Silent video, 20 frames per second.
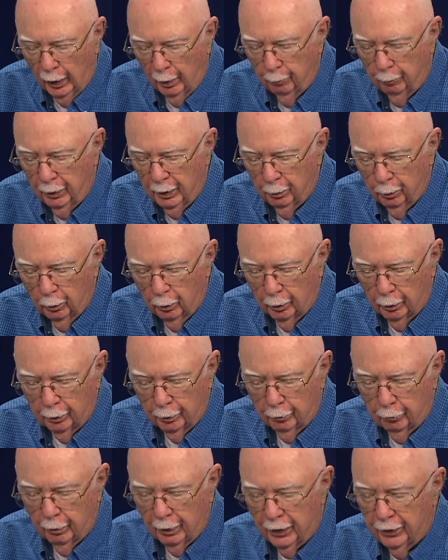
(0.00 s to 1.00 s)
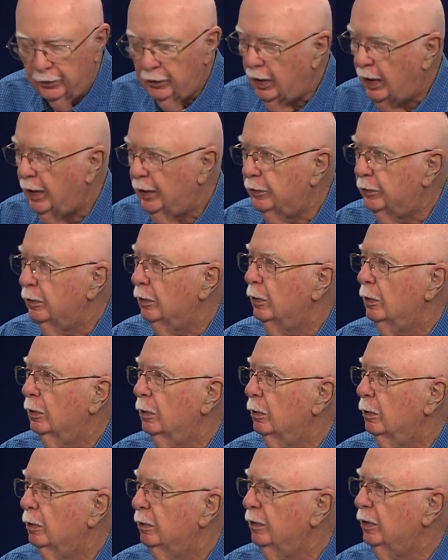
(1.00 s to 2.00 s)
And people are
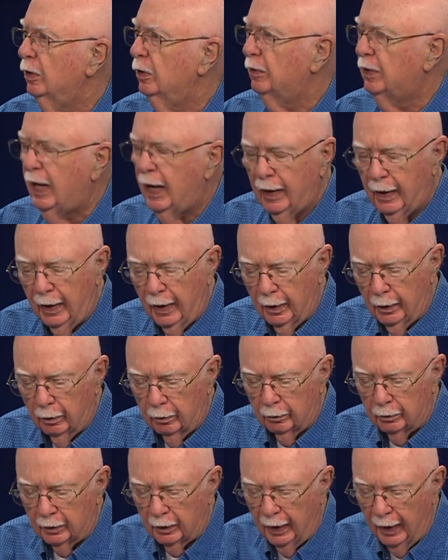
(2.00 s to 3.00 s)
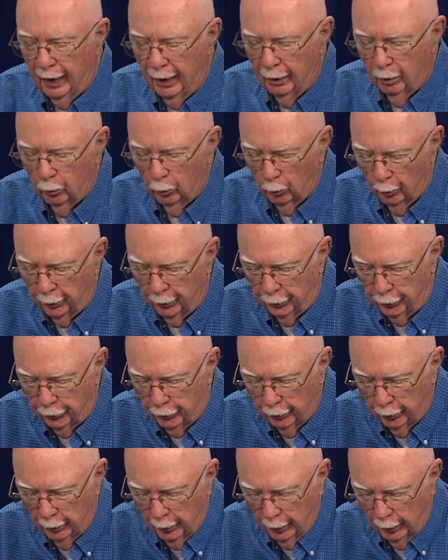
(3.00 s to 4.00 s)
criticizing, you know, that kind of
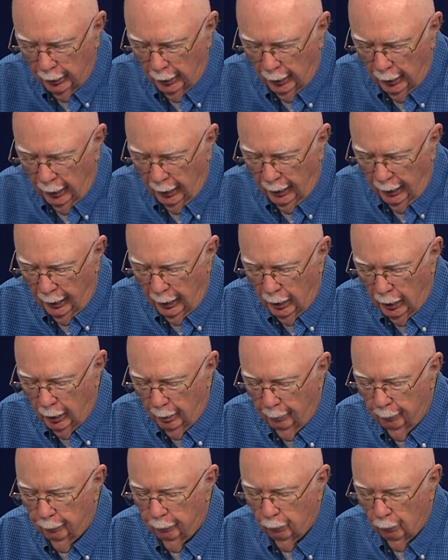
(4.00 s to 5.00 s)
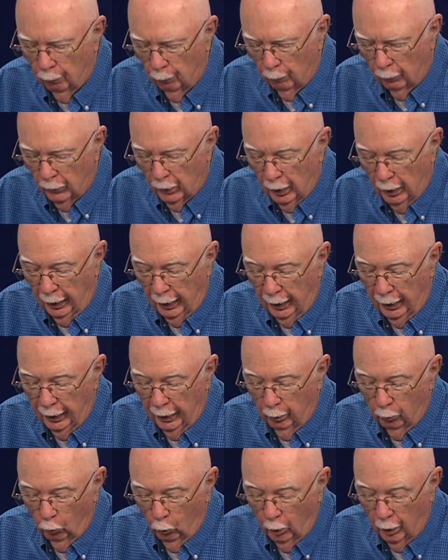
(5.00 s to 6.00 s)
language. Um,
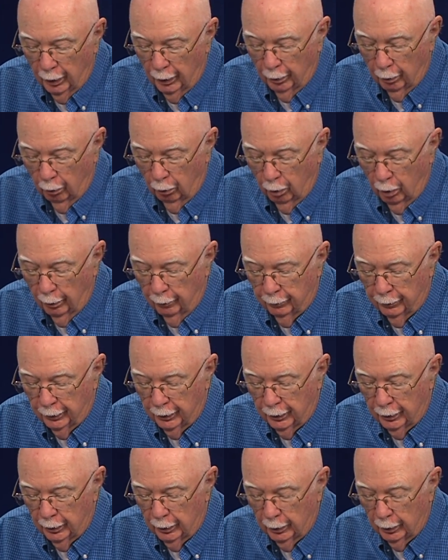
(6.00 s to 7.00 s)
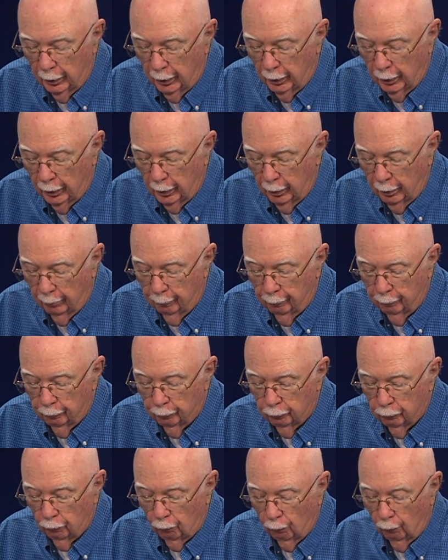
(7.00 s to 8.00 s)
and one of the um,
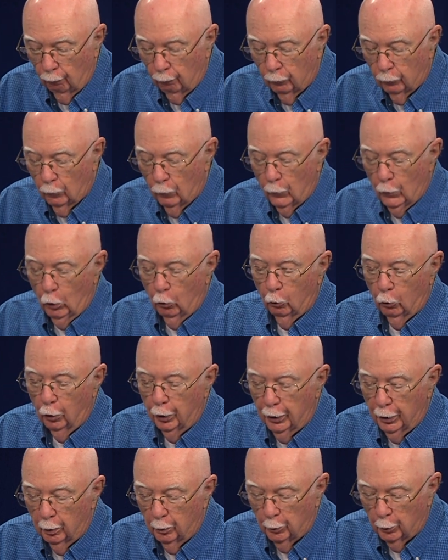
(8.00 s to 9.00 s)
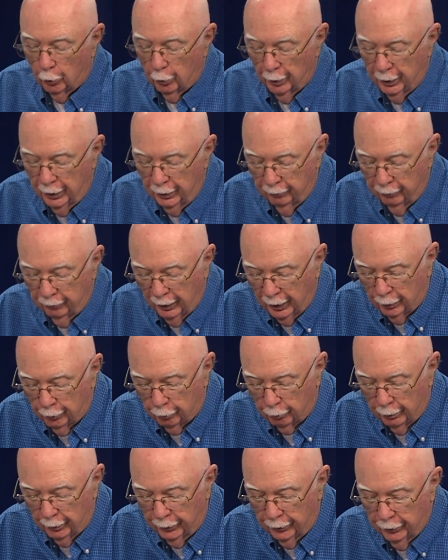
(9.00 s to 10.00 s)
Royal Marine
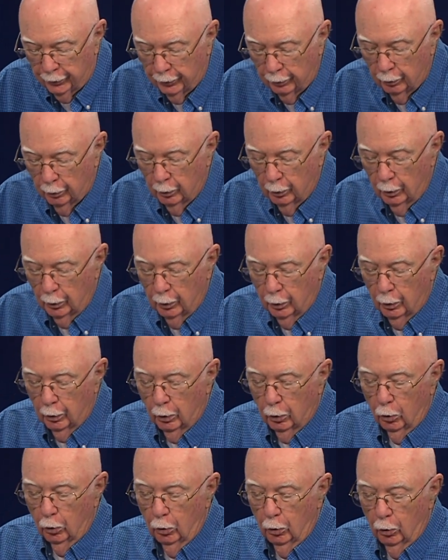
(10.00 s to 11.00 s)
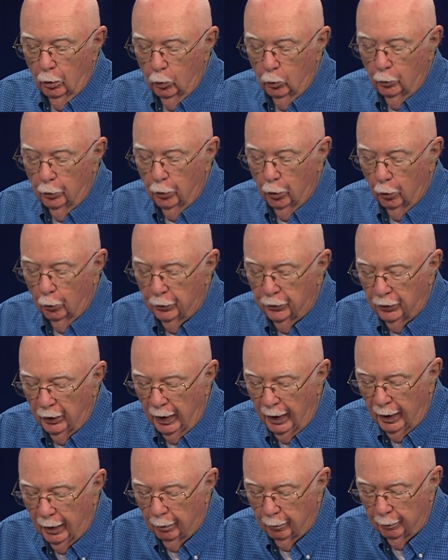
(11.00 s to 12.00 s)
veterans who knows
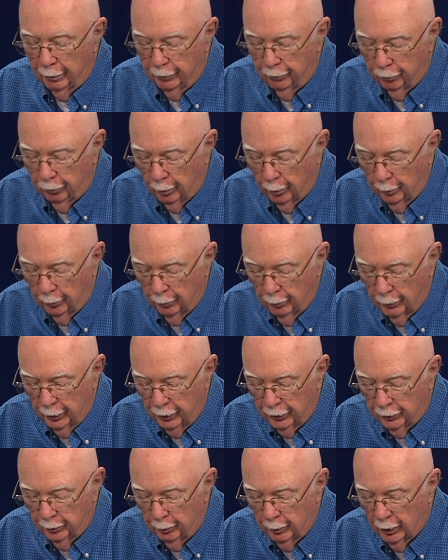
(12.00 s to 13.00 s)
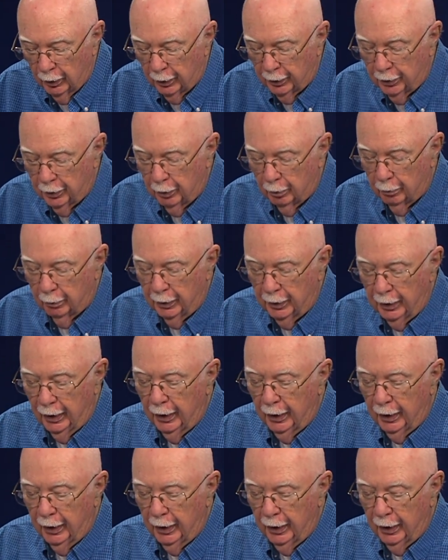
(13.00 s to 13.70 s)
Harry from his military